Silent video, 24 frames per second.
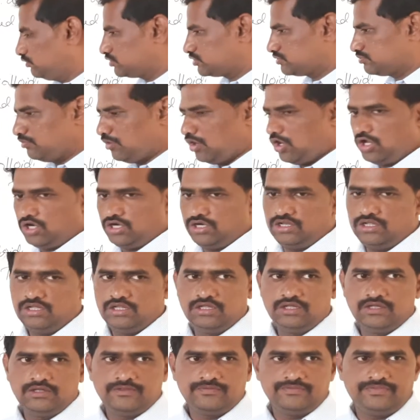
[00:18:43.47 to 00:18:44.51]
small.
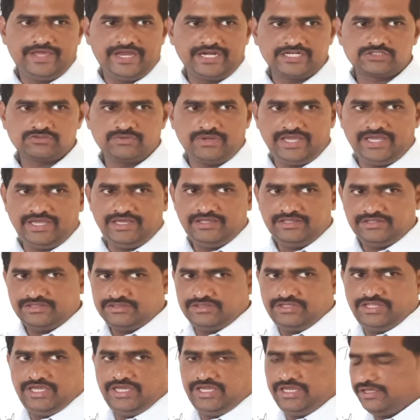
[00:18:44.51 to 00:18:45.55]
That's why
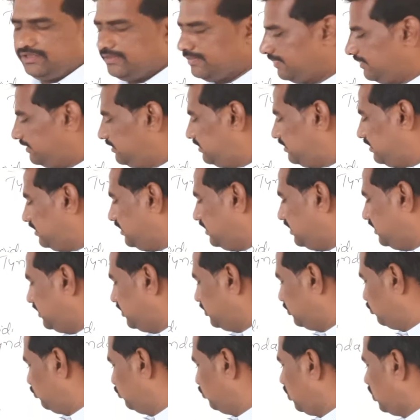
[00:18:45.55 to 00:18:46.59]
they
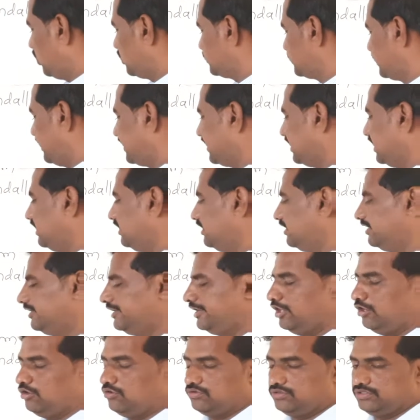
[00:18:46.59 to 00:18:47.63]
do not settle
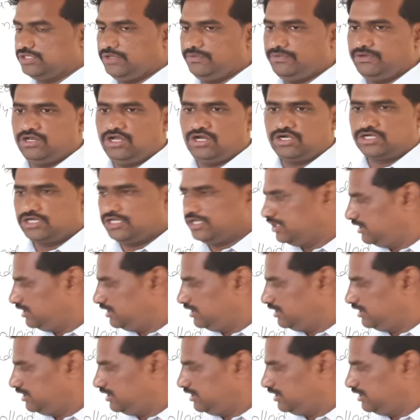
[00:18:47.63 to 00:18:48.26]
down. They do not